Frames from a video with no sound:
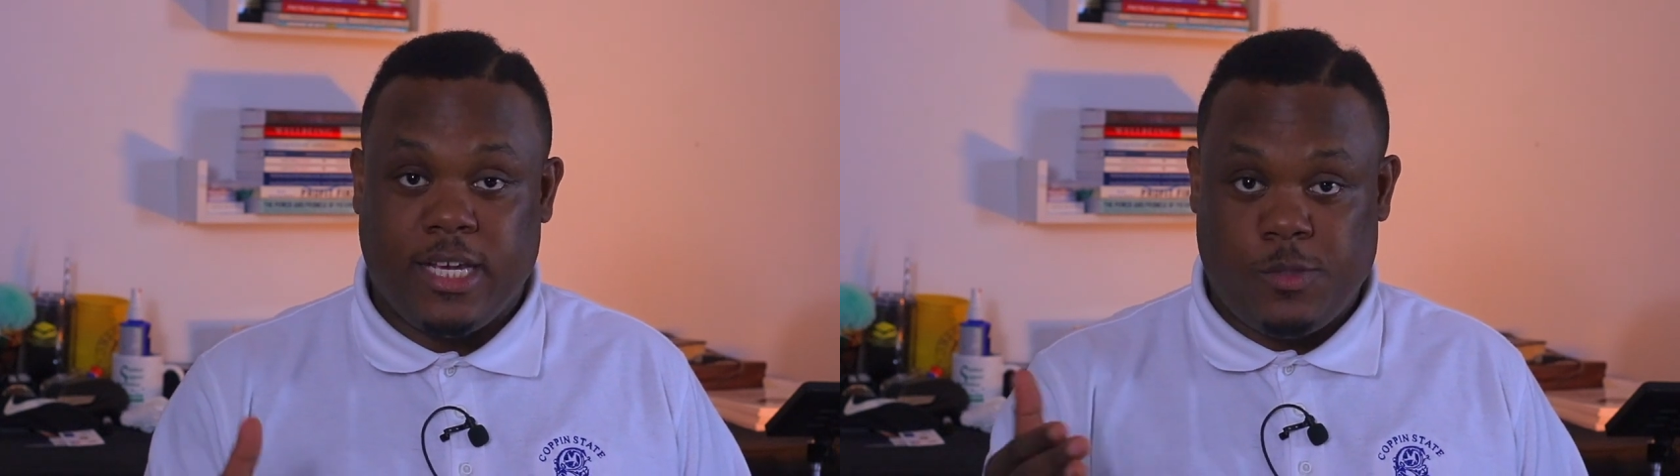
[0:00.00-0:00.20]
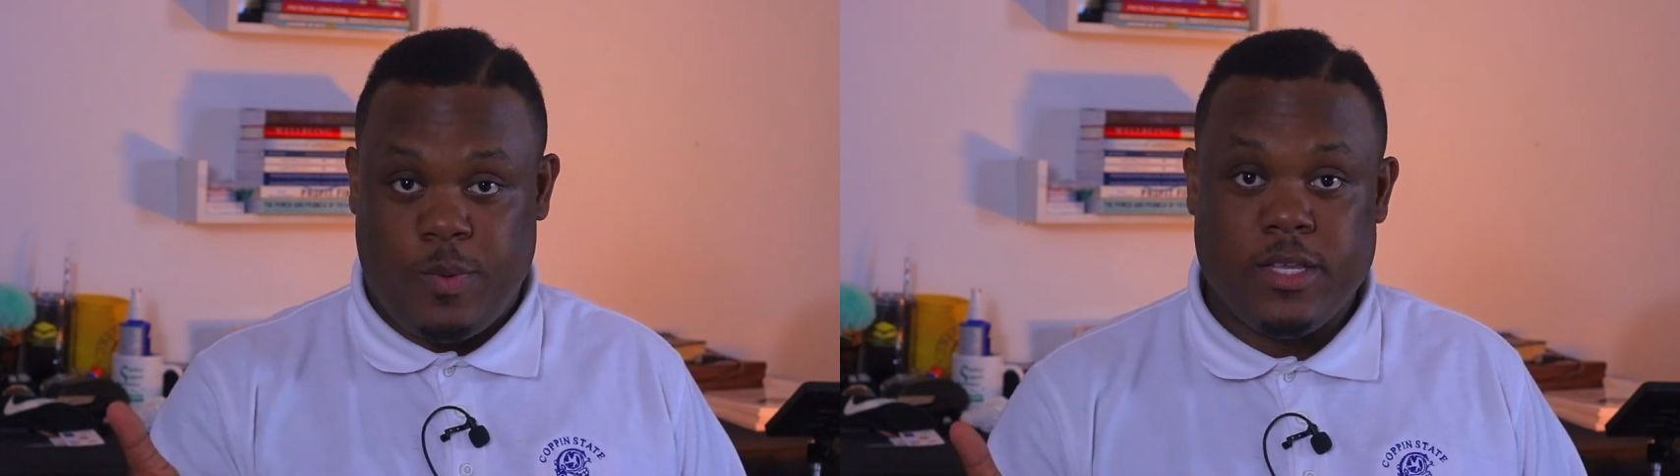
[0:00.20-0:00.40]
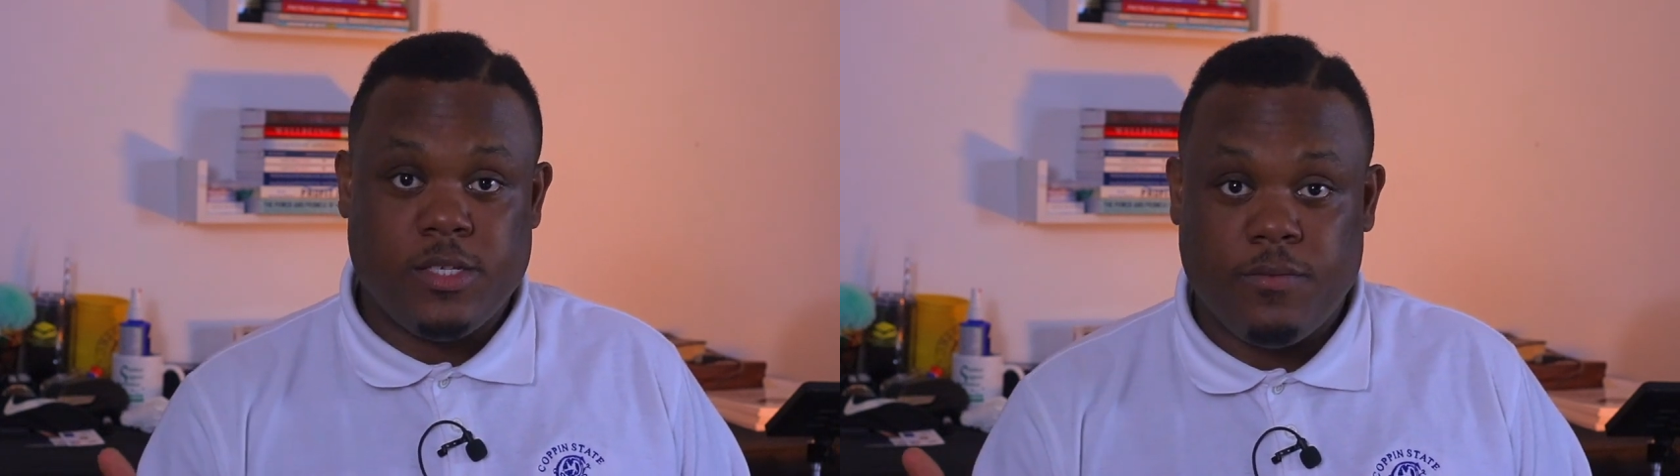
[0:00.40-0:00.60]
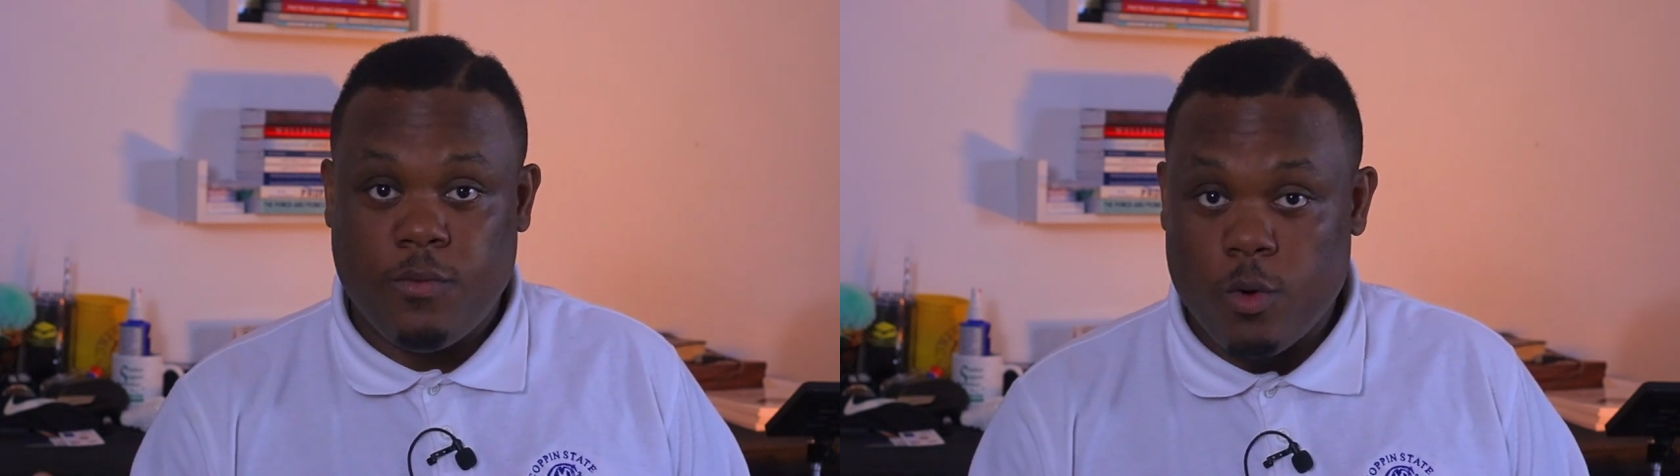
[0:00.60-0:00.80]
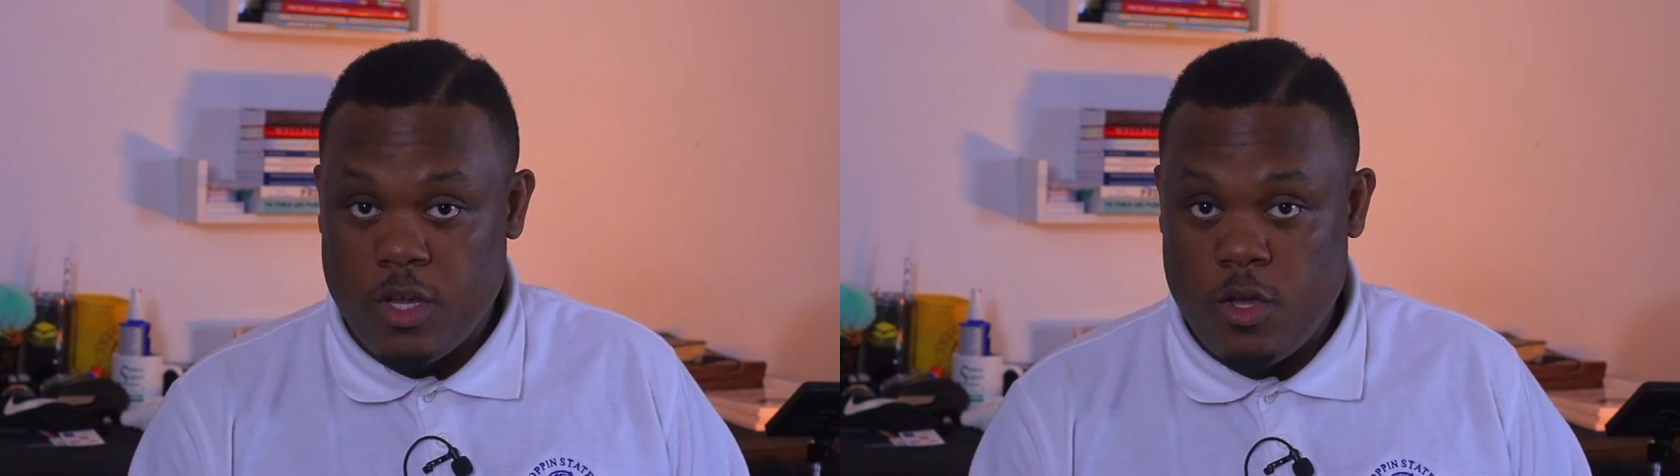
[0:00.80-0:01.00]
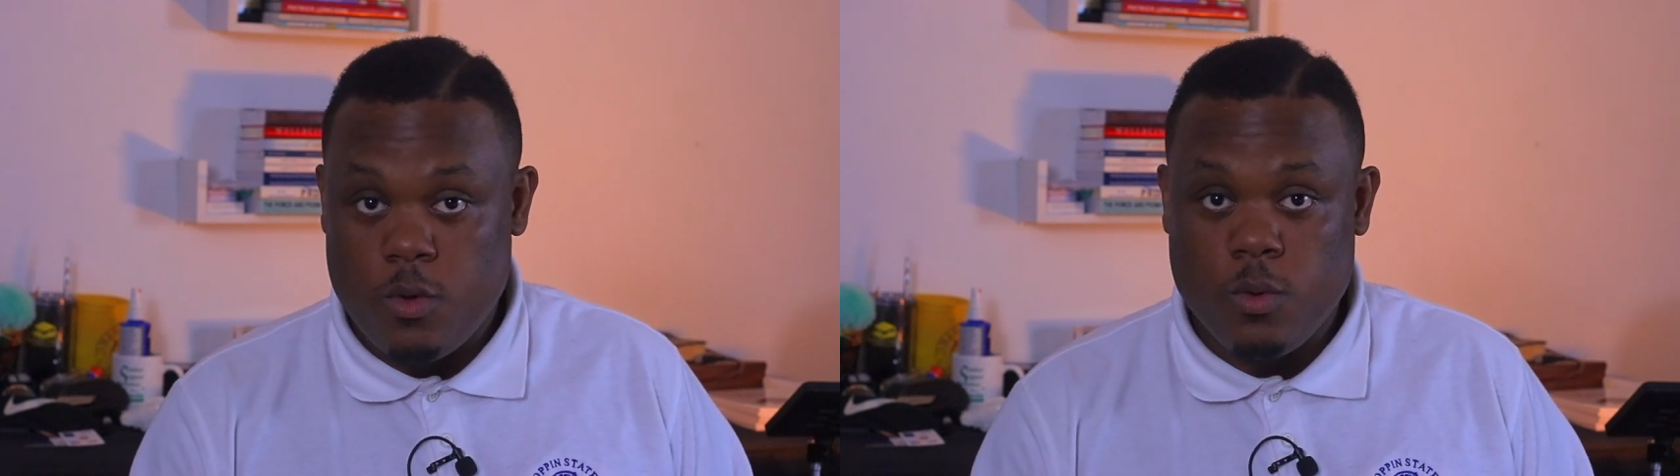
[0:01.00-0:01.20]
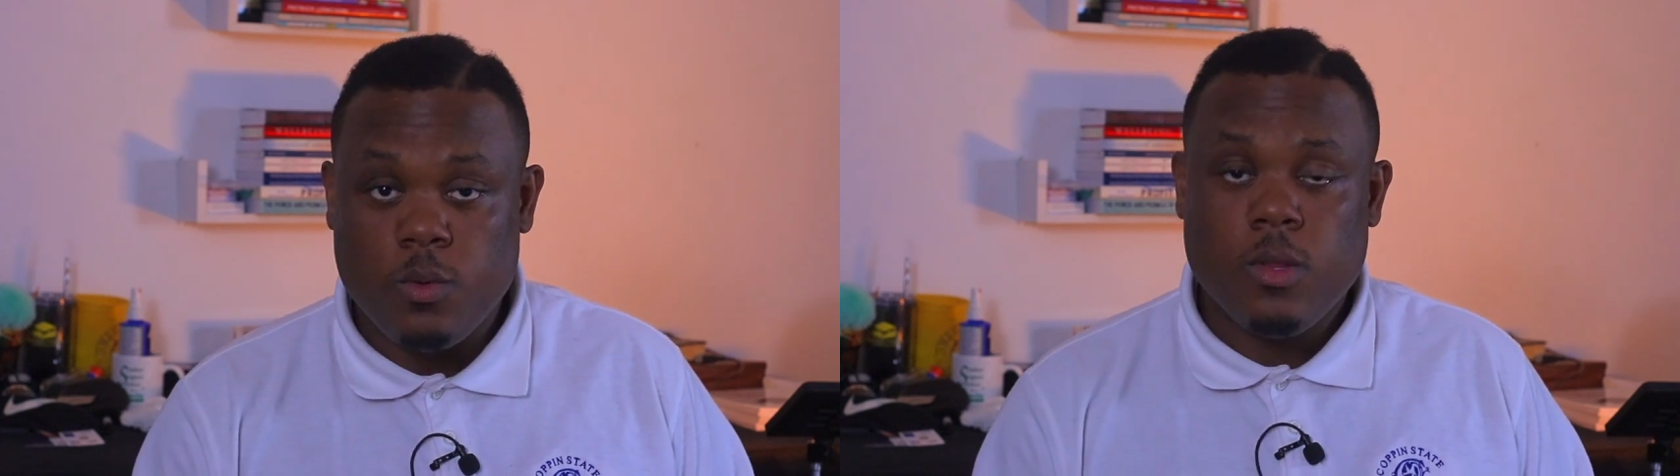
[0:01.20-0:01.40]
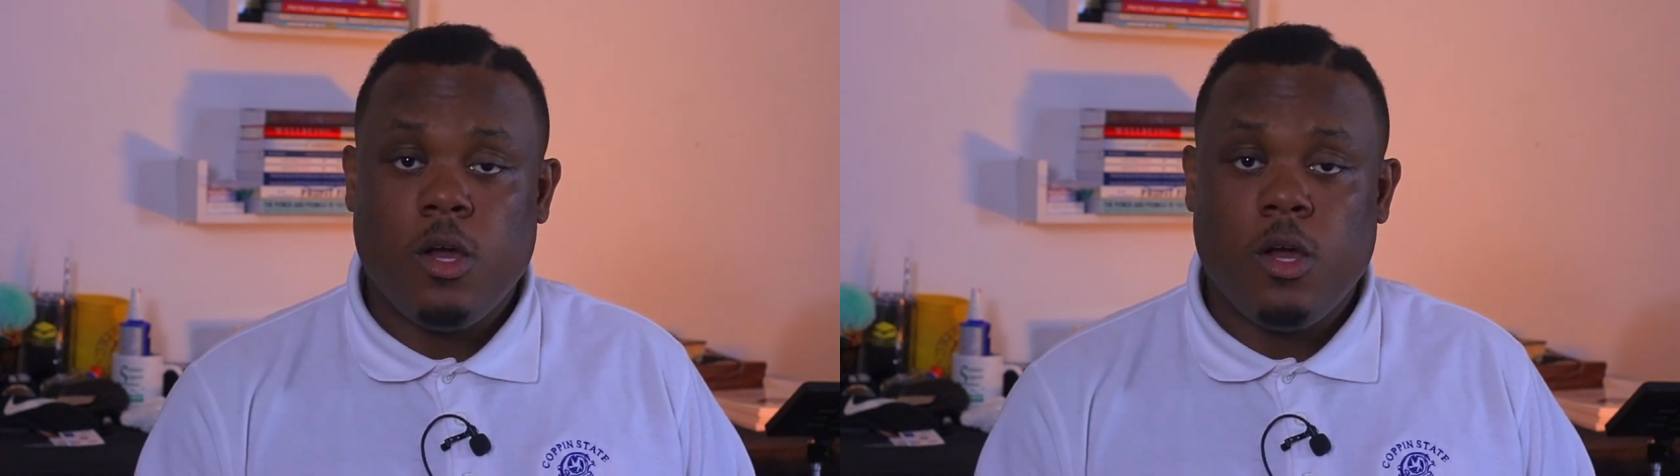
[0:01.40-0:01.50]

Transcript: expensive for you